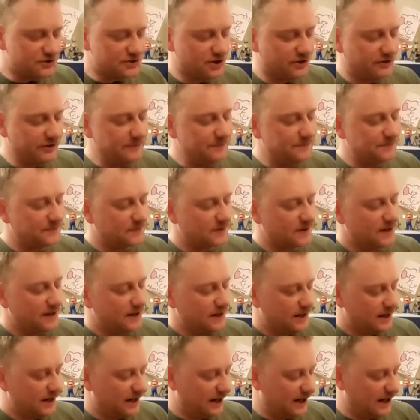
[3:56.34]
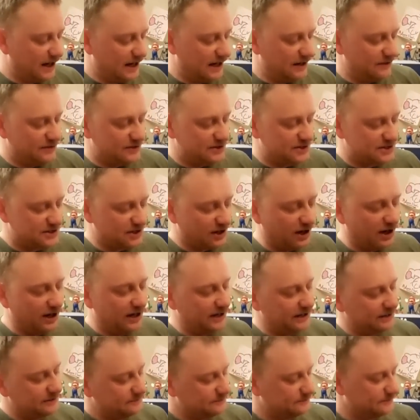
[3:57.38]
Sorry. The
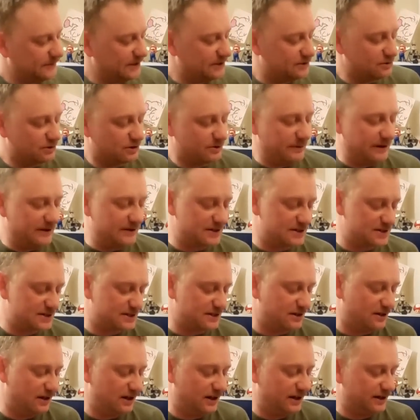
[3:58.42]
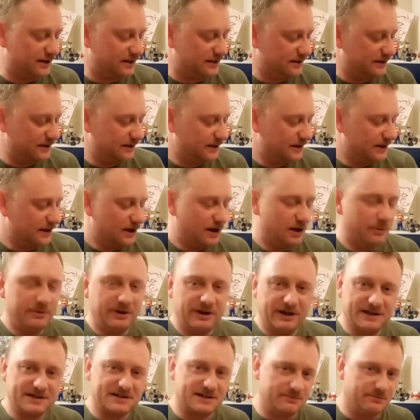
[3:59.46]
styling. They talk about the styling. I
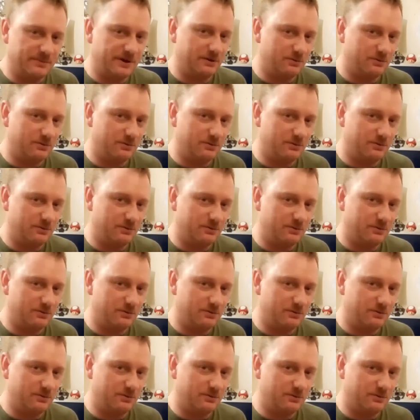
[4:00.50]
mean, let's